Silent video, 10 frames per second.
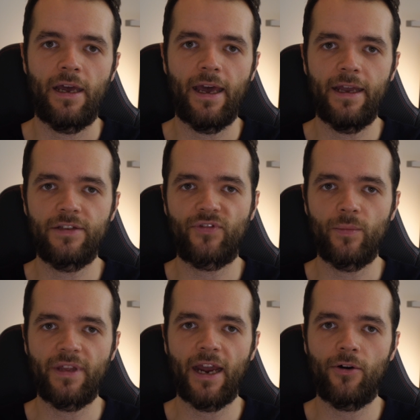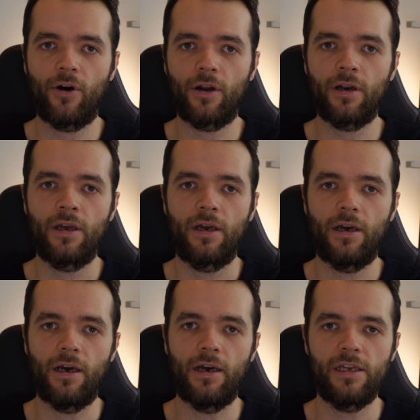And from there on,
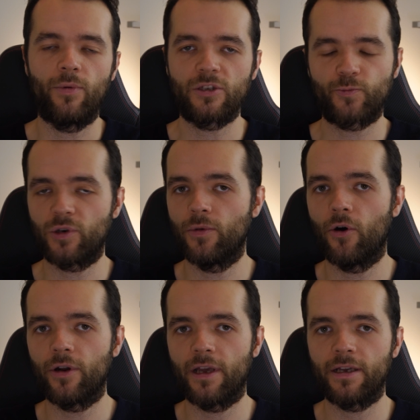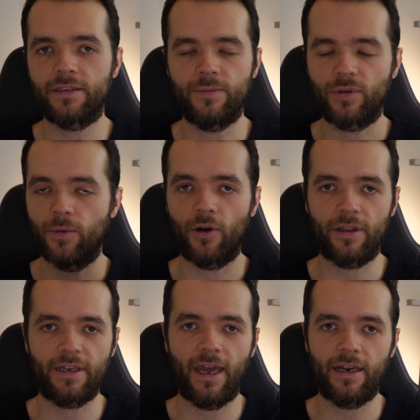uh, he was promoted and
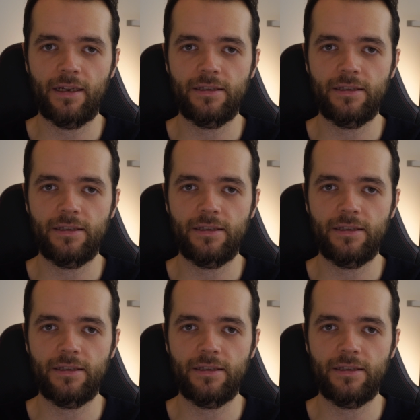promoted again.